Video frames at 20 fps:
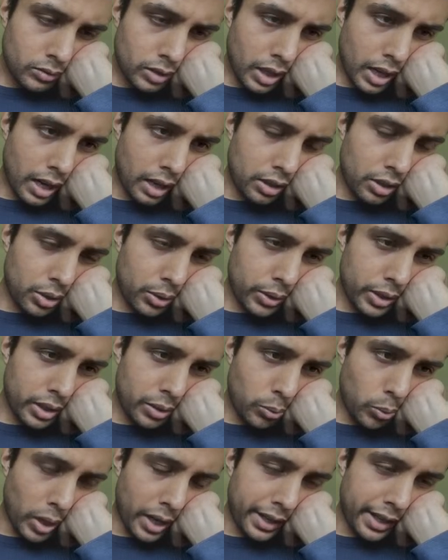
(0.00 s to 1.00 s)
Actually,
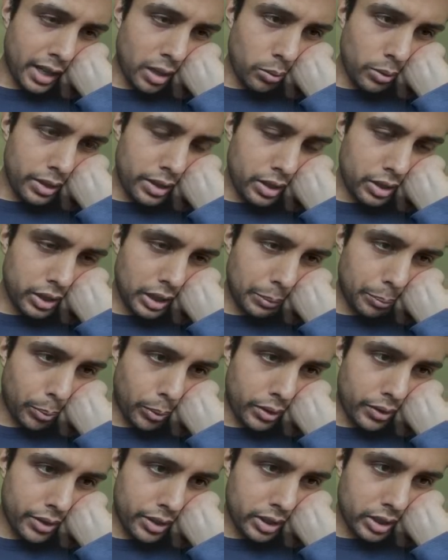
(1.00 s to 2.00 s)
why can't we just like
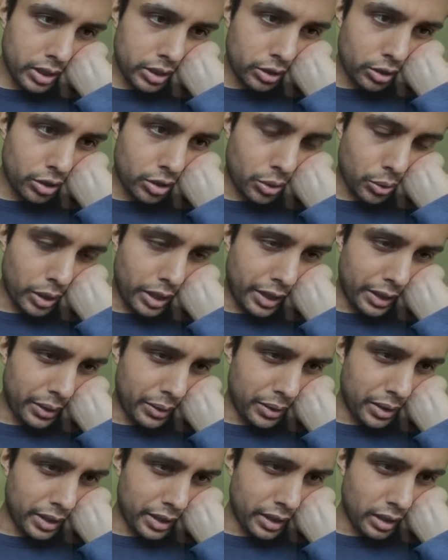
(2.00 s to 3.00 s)
print this as a string,
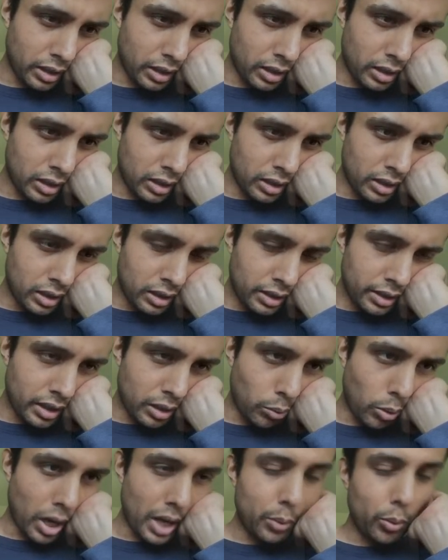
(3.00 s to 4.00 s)
right? Yeah,
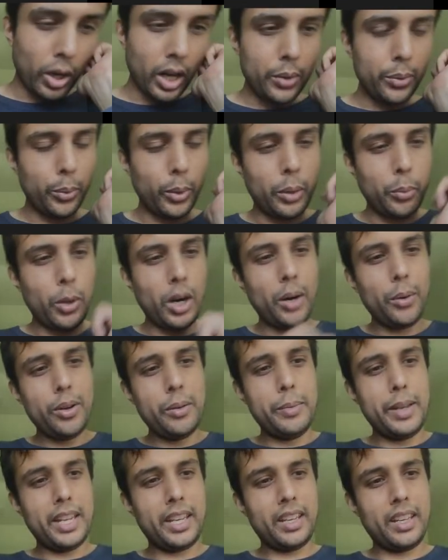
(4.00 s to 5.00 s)
why are we
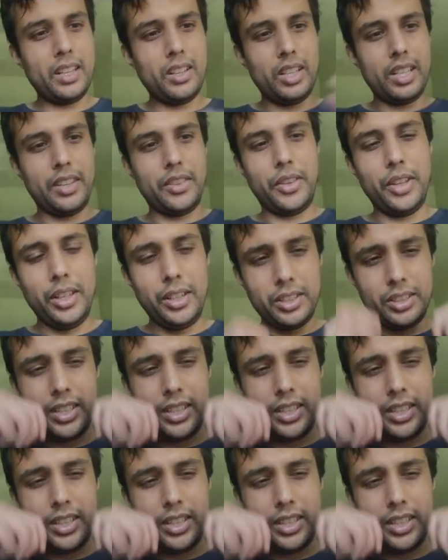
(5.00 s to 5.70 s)
making it like this?